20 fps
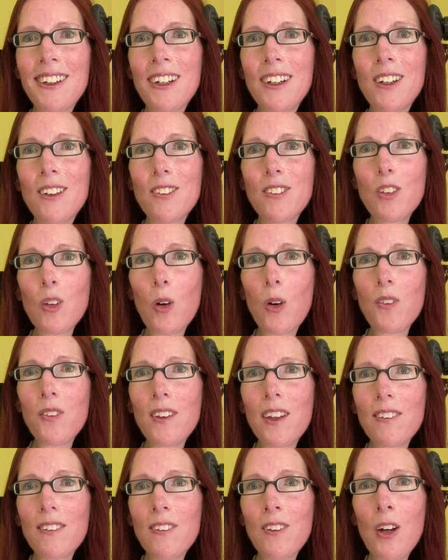door
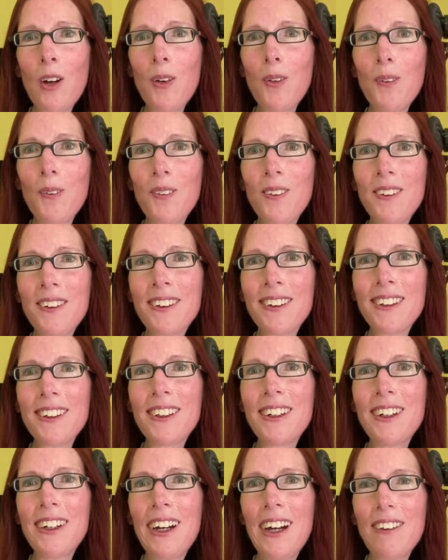says no,
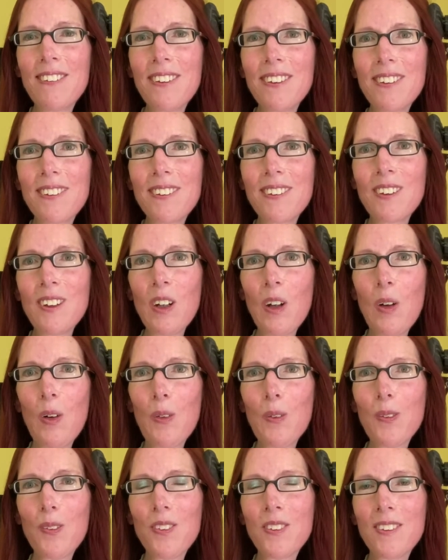as it
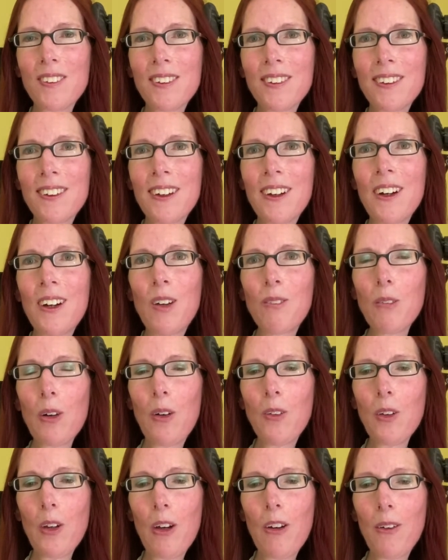closed on
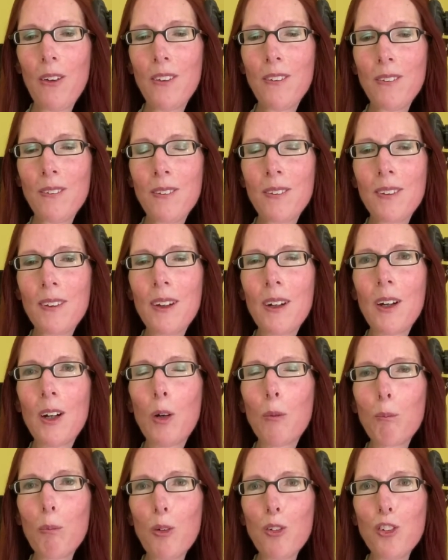her and
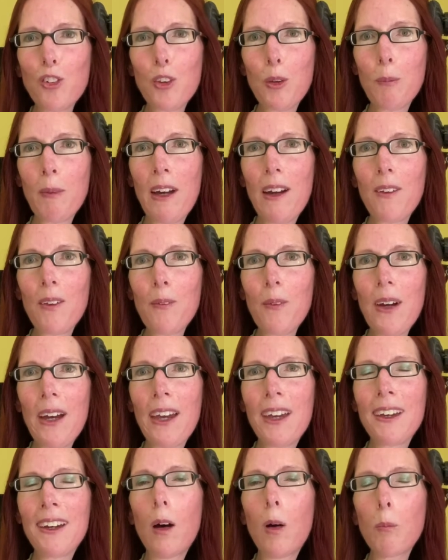pushed them out of the way.
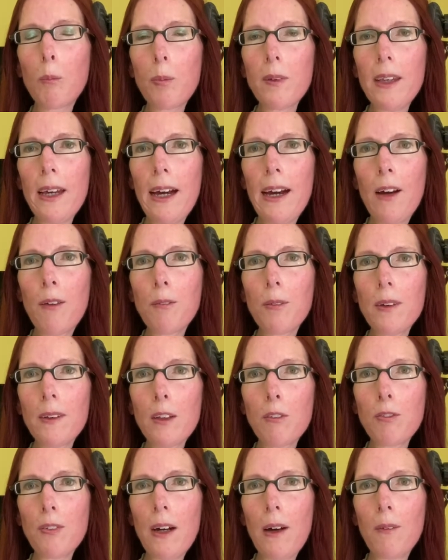But yeah, I really
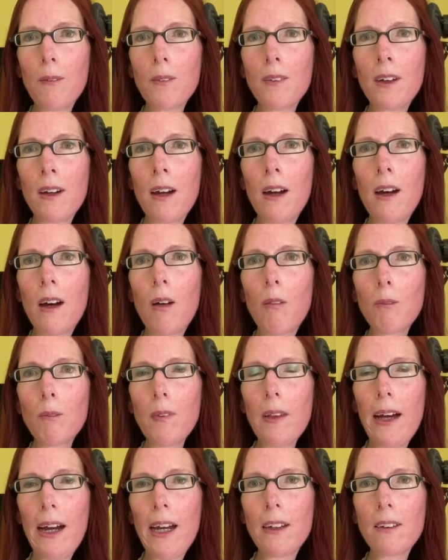felt
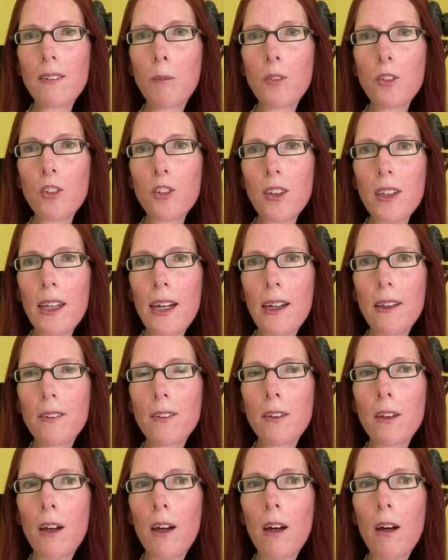like she had
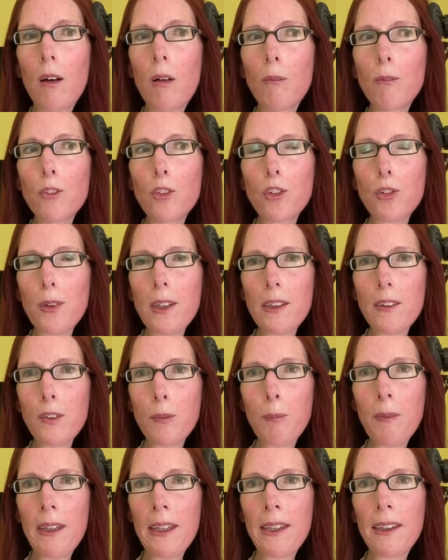tricked
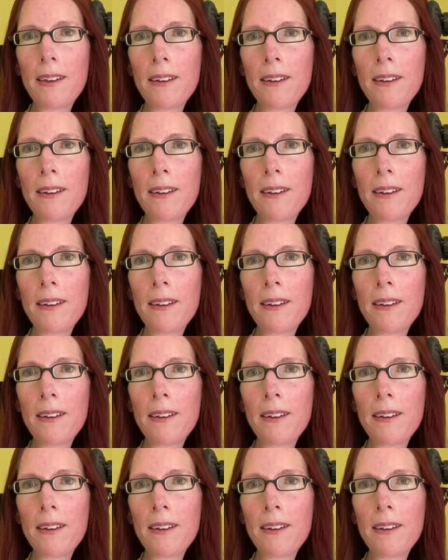me